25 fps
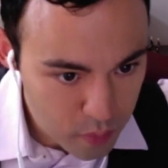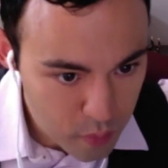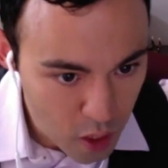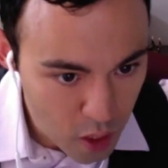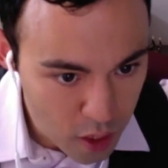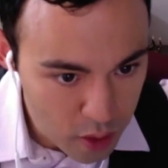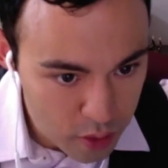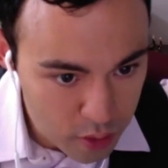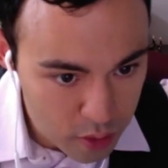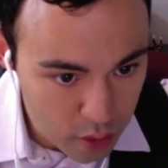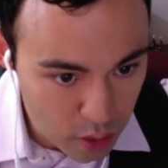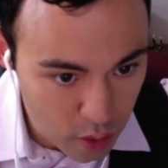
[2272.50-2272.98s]

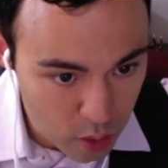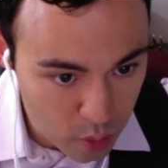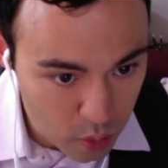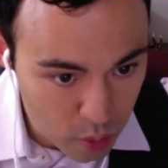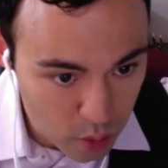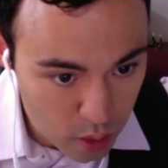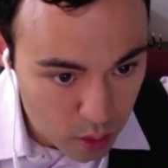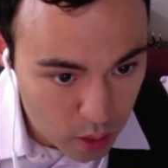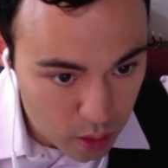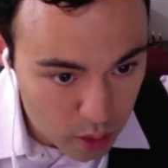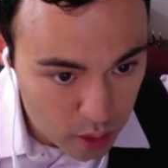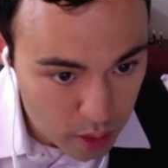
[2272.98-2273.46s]
So
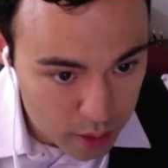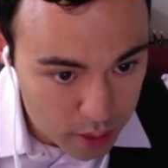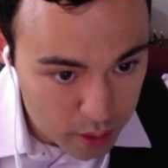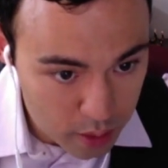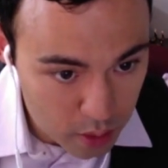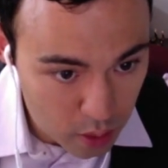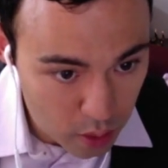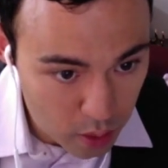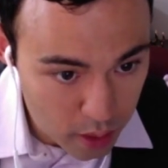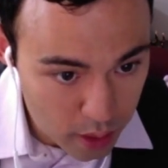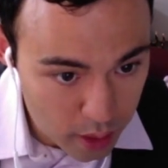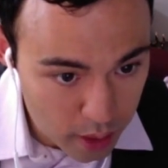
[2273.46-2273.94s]
let's
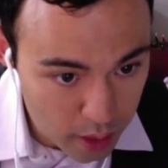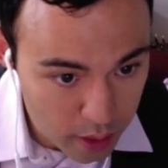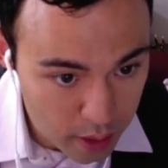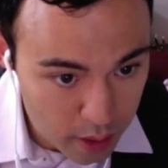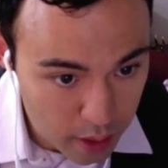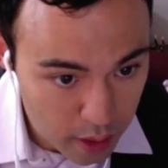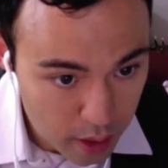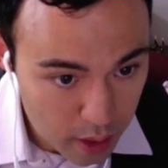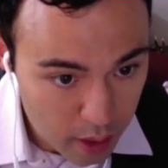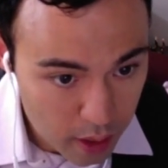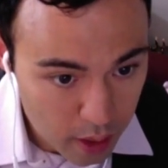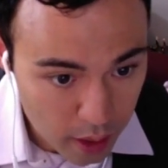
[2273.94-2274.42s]
go ahead
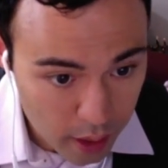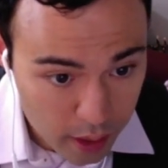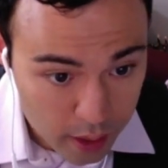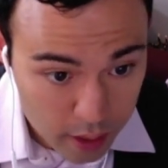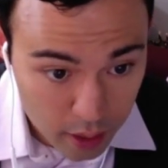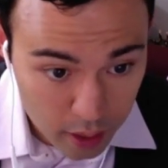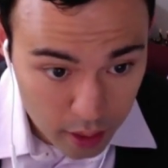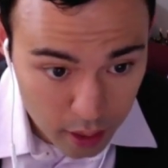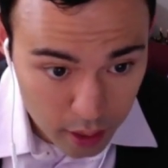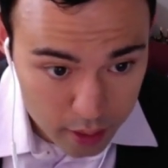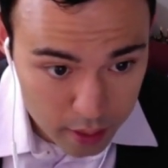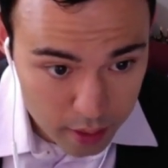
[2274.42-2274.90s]
and
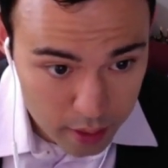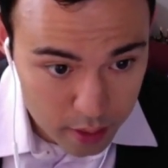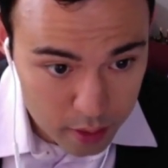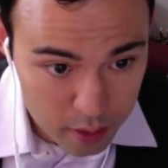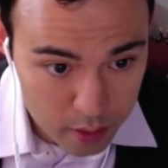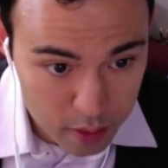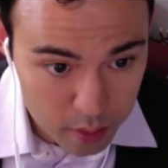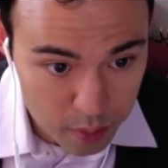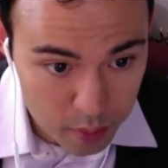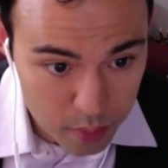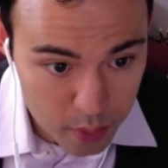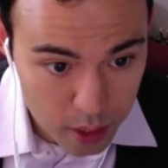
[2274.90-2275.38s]
cut
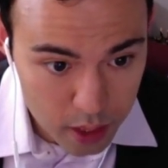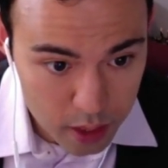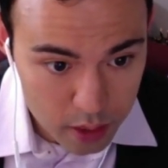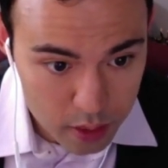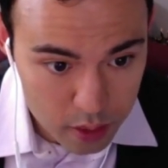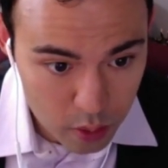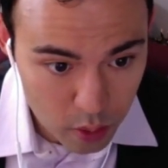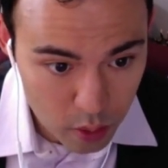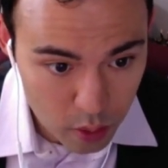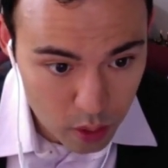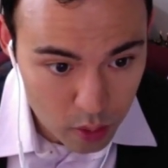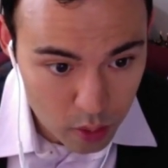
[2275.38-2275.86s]
this mini
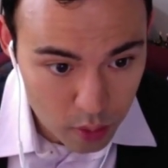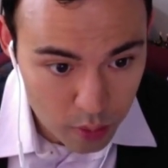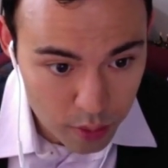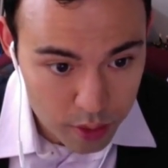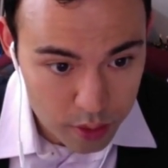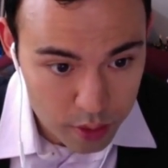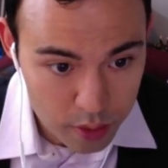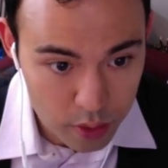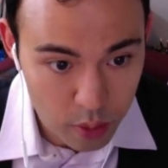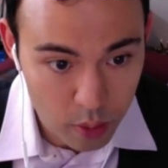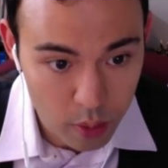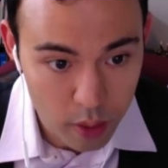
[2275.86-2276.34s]
square within a
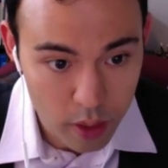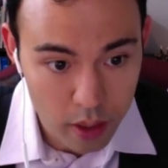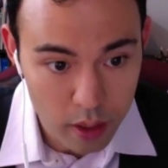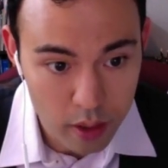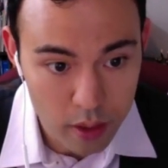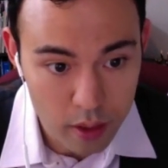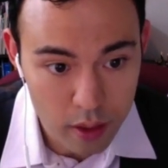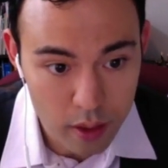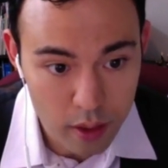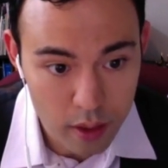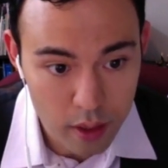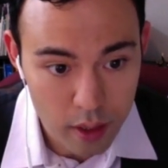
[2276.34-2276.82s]

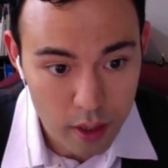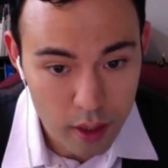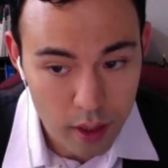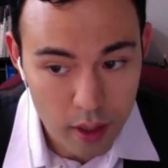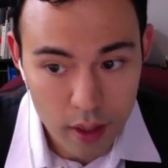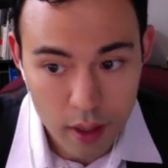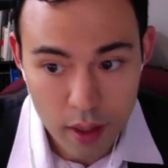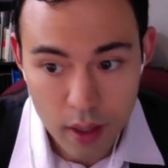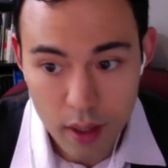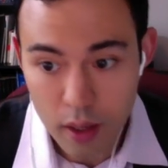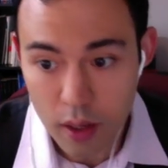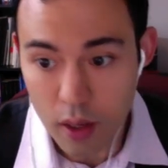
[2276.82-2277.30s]
square
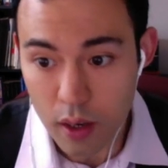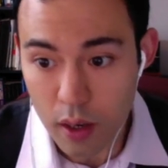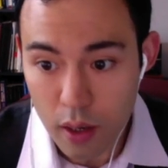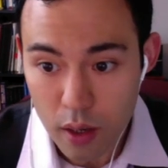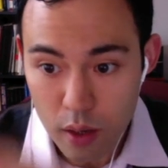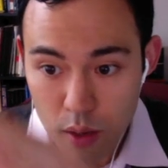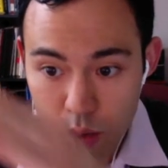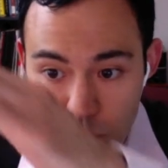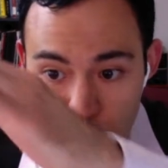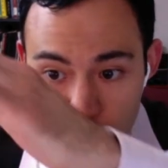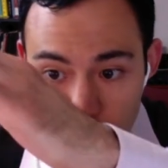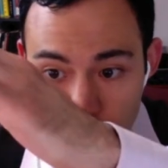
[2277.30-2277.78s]

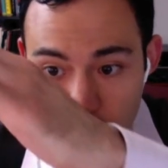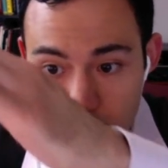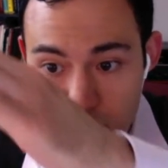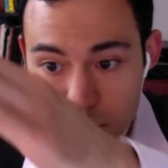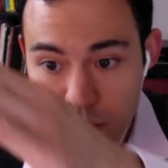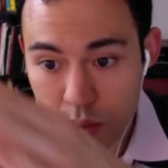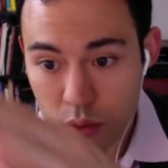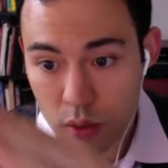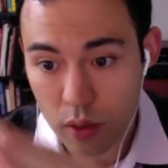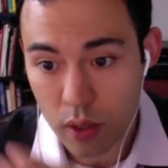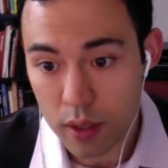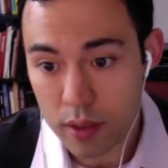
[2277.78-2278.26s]
right
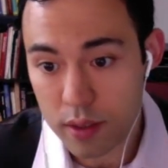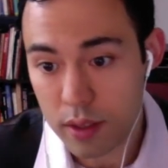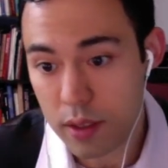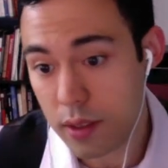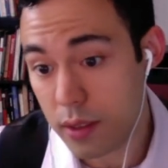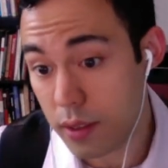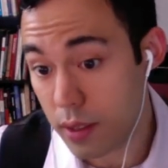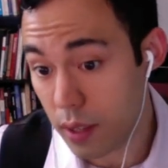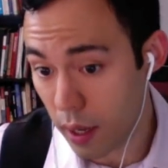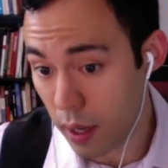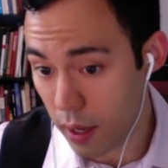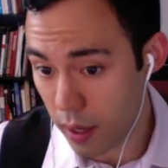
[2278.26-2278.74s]
across its
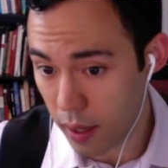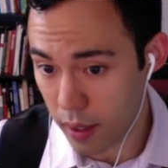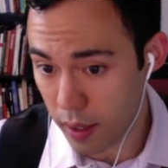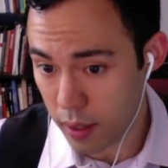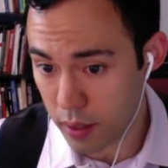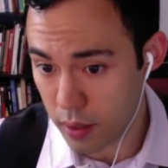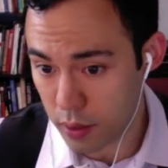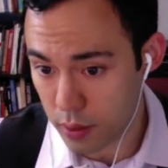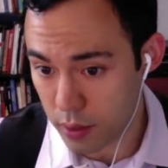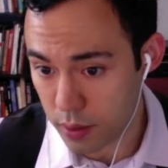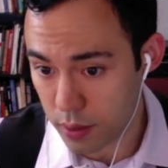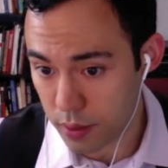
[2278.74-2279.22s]

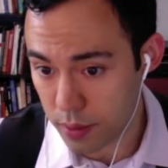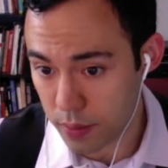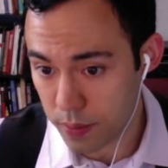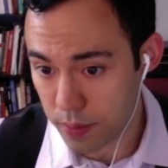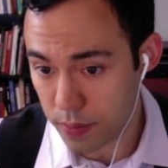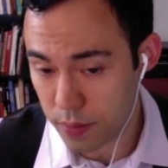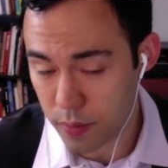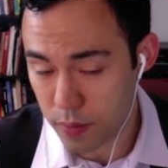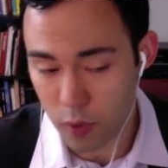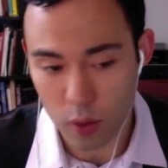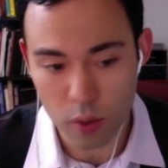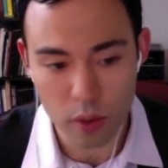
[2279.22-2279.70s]
diagonal.
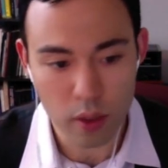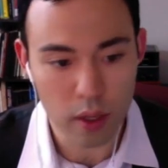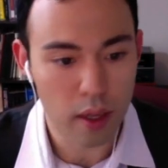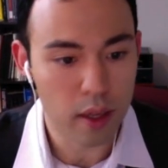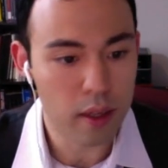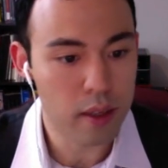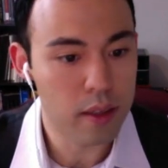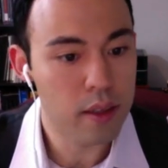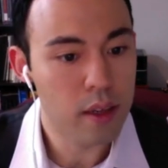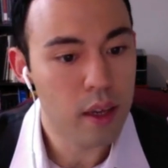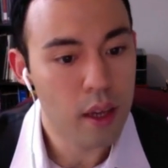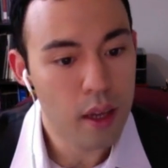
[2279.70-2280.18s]

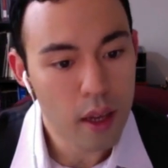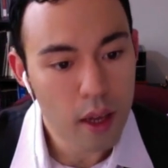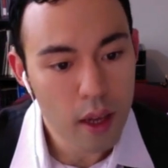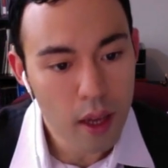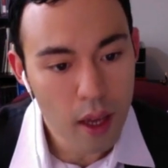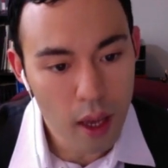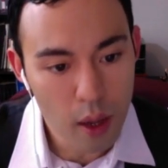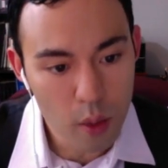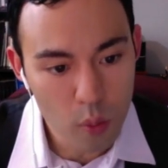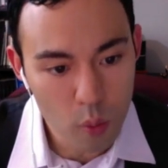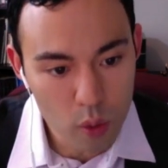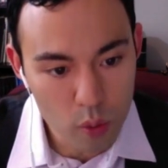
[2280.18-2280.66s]
Okay,
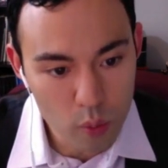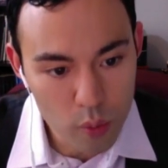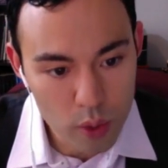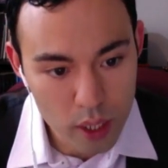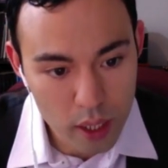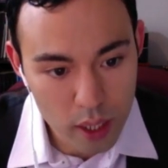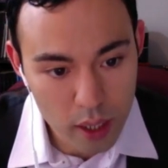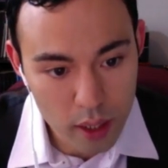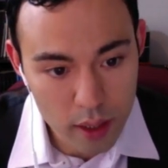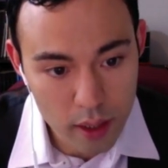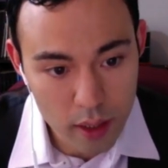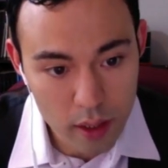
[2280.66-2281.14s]
and when we
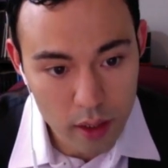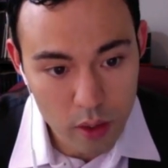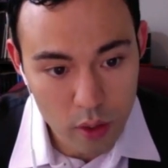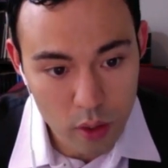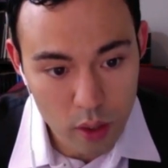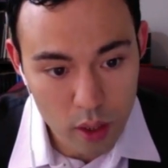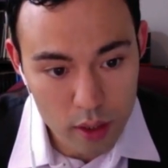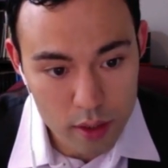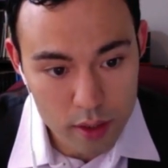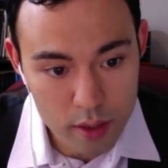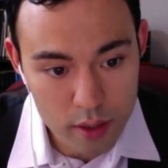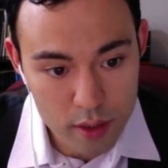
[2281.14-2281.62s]
cut it
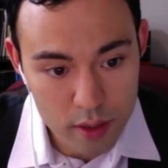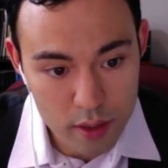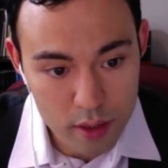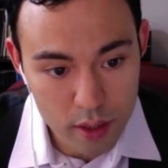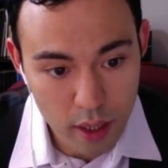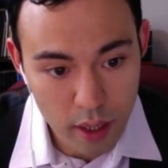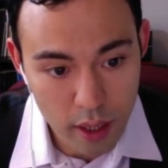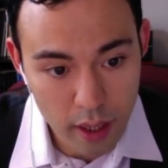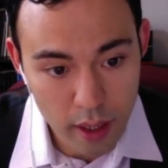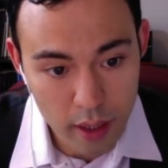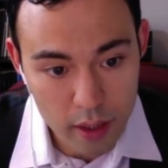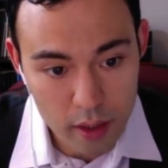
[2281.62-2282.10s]
across its
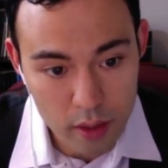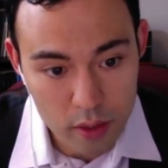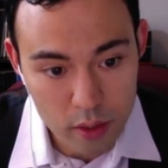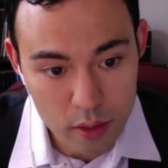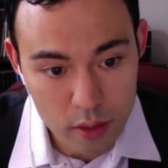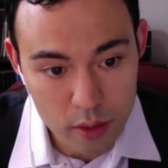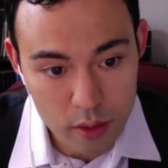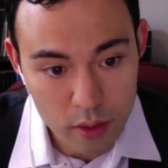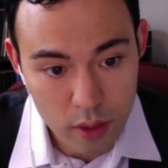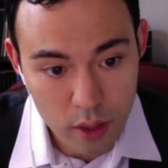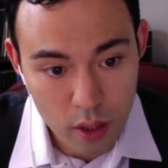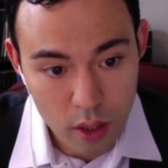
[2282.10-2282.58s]
diagonal,